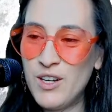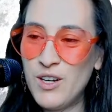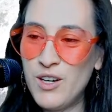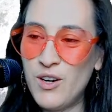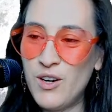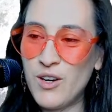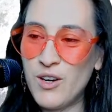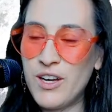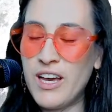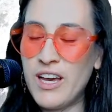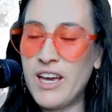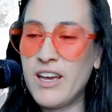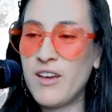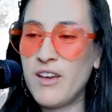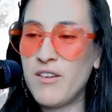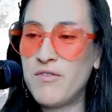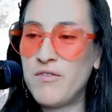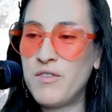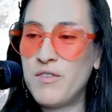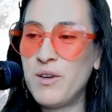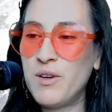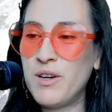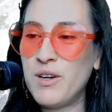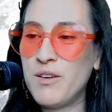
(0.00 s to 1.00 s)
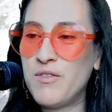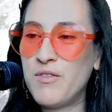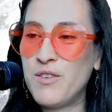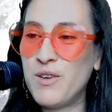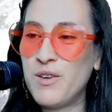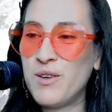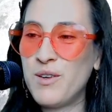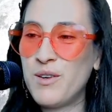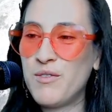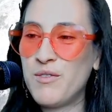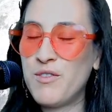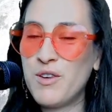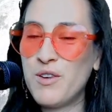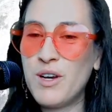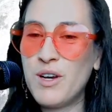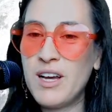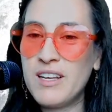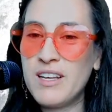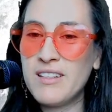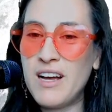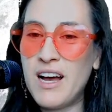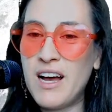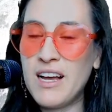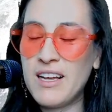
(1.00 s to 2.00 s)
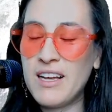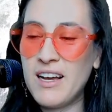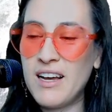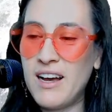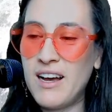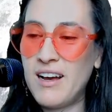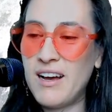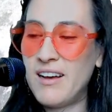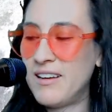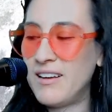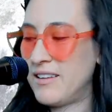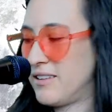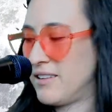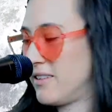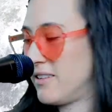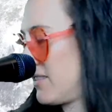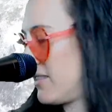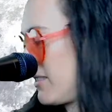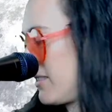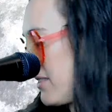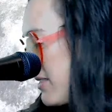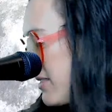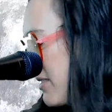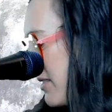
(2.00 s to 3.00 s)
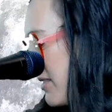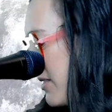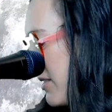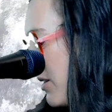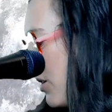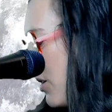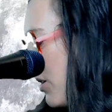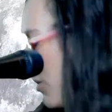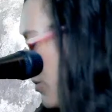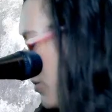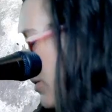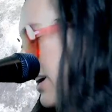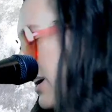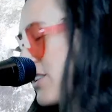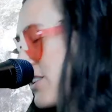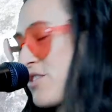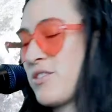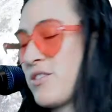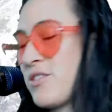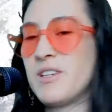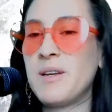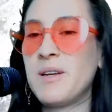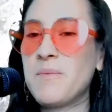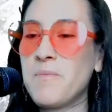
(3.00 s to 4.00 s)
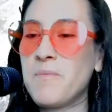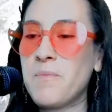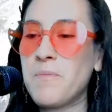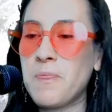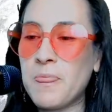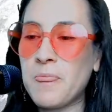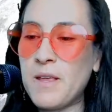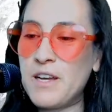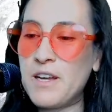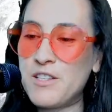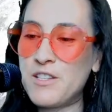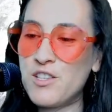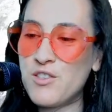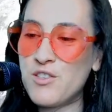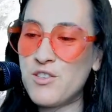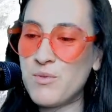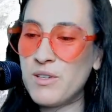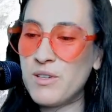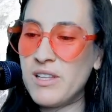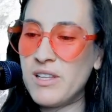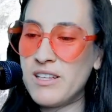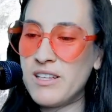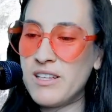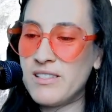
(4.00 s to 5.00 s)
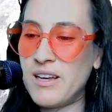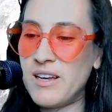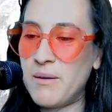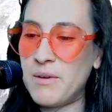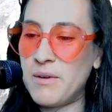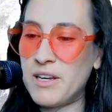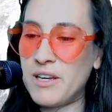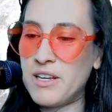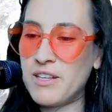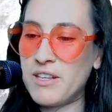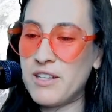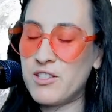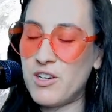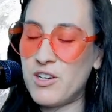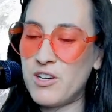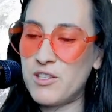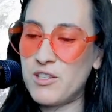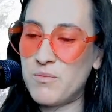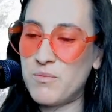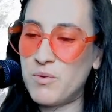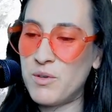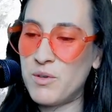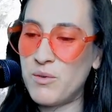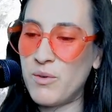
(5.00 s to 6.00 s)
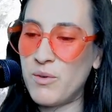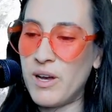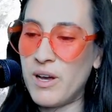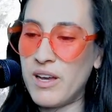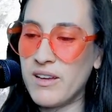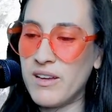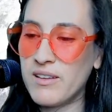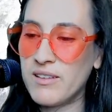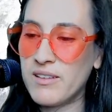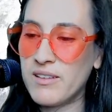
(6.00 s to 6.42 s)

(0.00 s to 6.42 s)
Okay, if you guys, oh, actually, I just realized that my guitar is put away.